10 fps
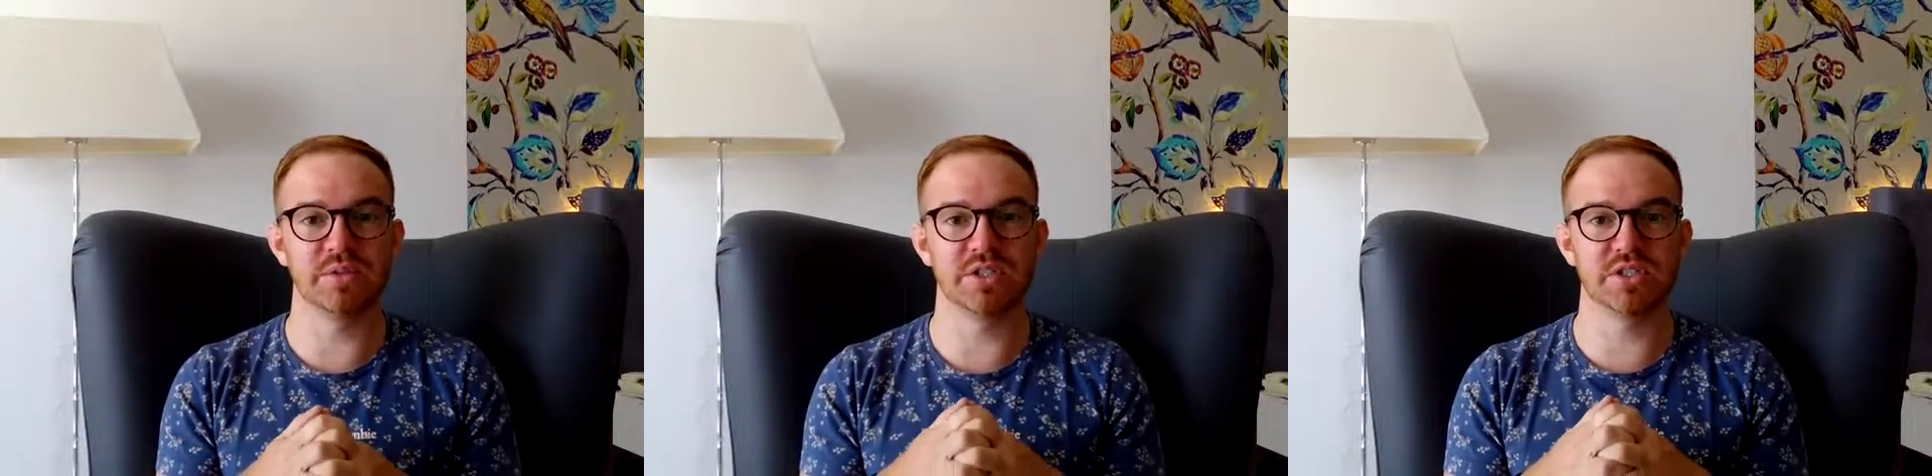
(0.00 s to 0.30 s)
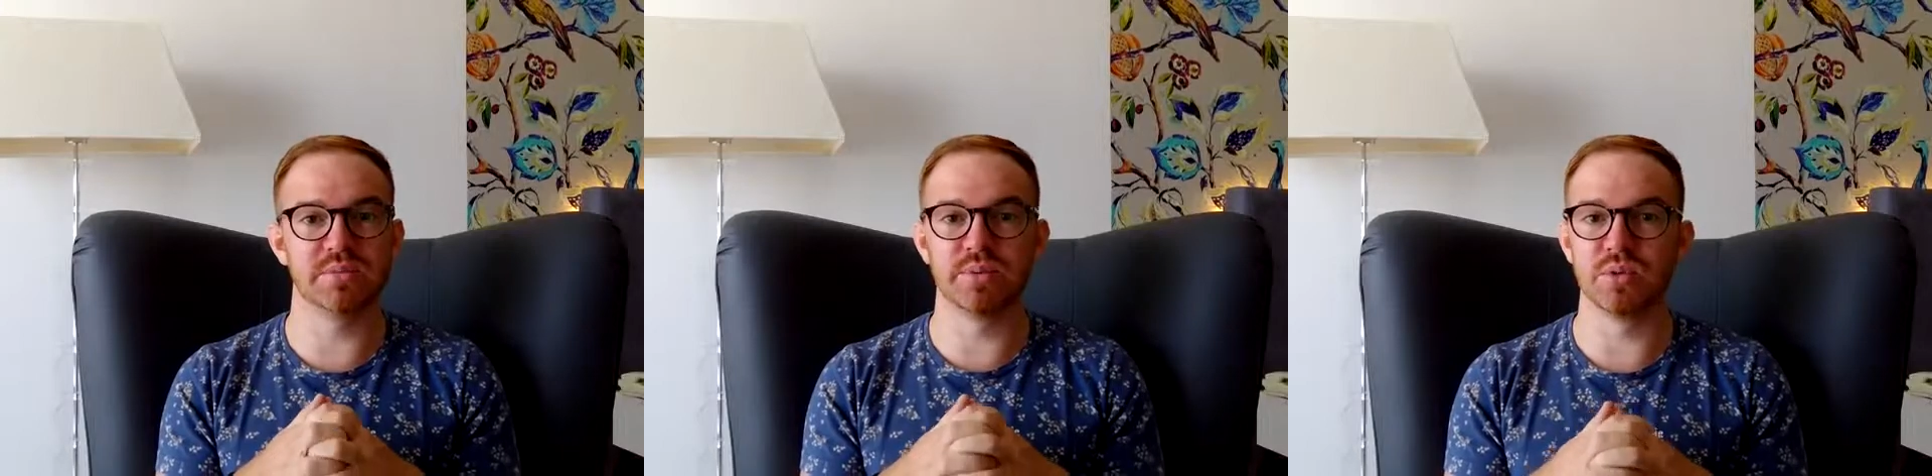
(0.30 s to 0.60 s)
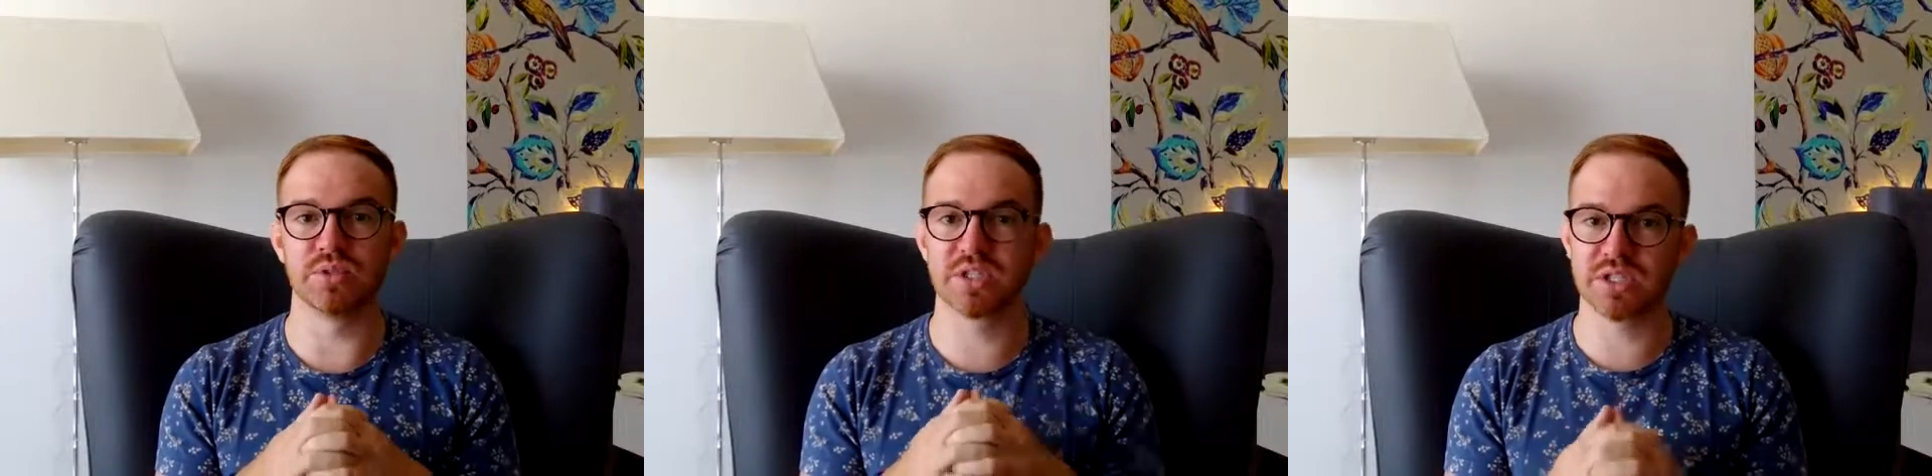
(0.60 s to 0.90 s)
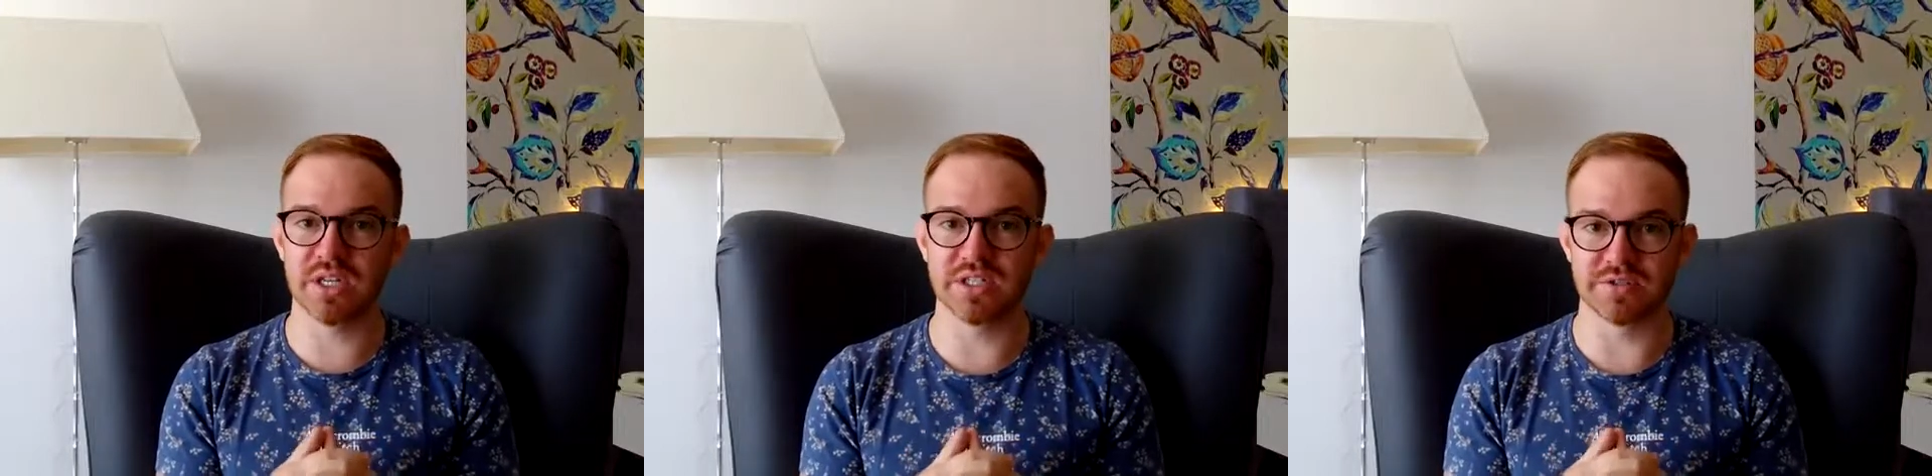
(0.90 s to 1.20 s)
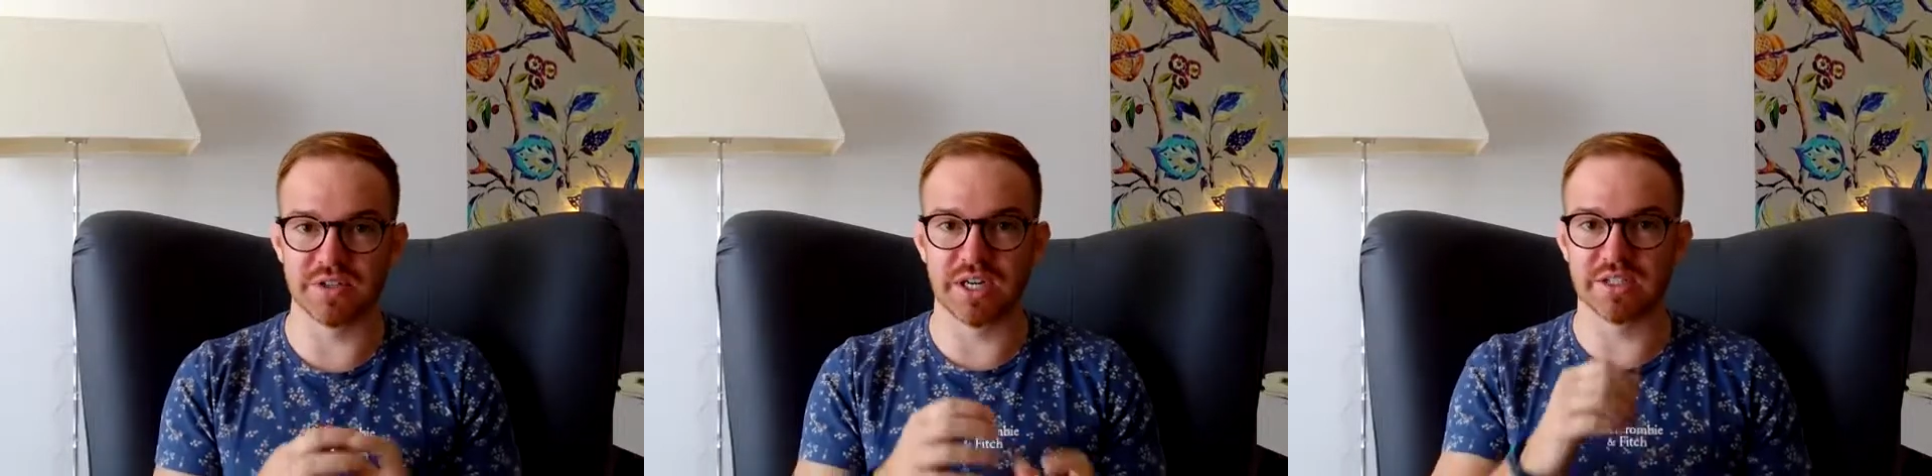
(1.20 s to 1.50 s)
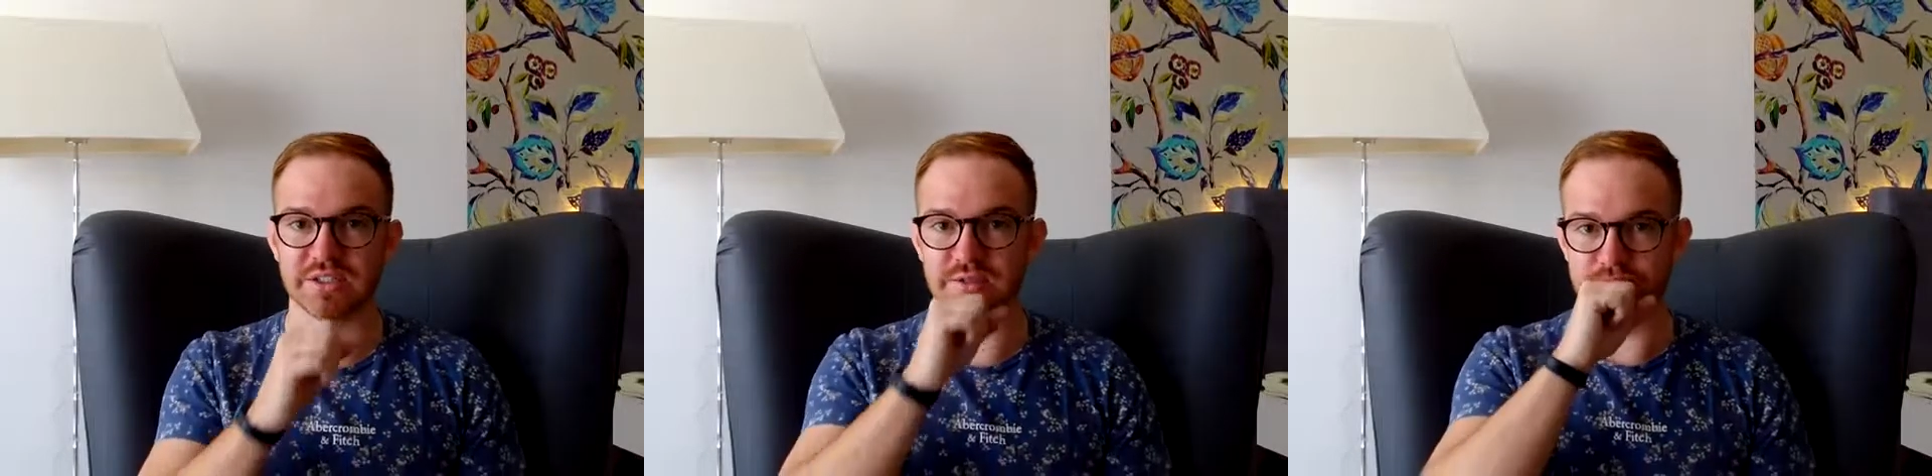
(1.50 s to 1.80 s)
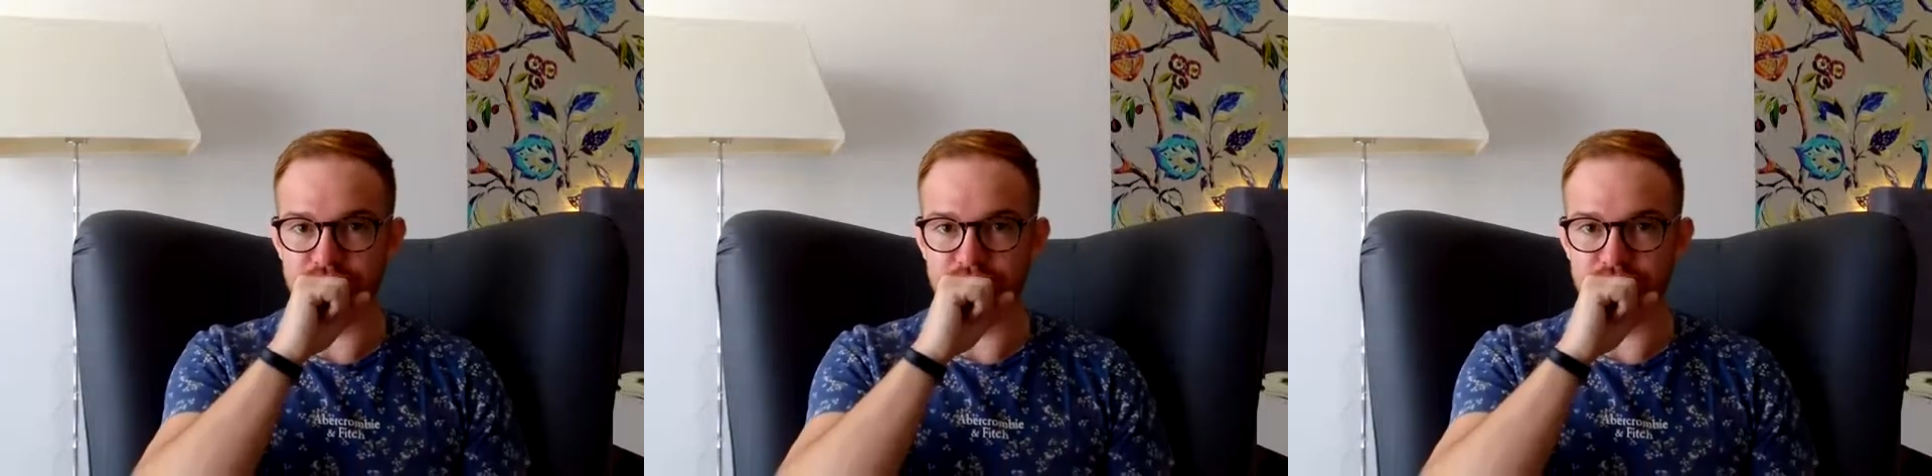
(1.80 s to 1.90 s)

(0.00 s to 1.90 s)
which is an important skill as a freelancer,